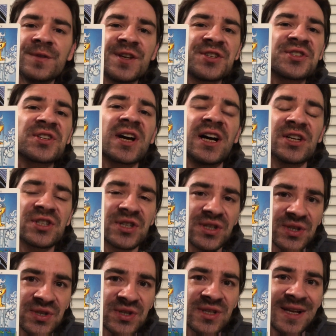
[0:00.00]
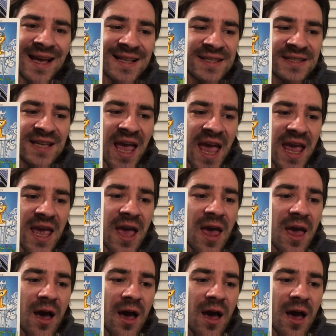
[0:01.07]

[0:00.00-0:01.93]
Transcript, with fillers: discussions, let's say,